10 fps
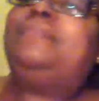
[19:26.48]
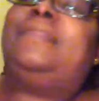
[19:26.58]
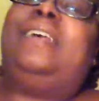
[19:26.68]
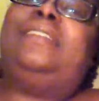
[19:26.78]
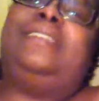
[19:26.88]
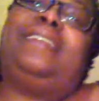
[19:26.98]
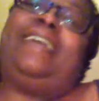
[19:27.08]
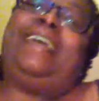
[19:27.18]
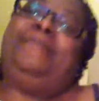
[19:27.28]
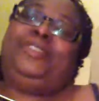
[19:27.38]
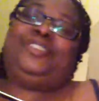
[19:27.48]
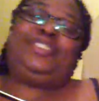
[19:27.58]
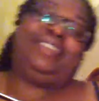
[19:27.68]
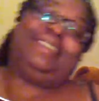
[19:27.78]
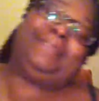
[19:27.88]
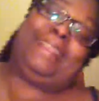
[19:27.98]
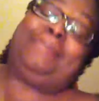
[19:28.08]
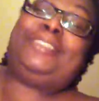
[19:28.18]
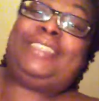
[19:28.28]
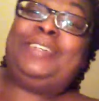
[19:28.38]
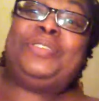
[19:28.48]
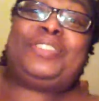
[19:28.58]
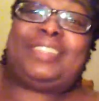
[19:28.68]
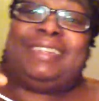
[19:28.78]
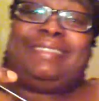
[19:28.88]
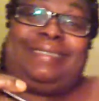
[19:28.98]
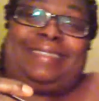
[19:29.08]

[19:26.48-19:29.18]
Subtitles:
That sucker had me shook. I'm still shook.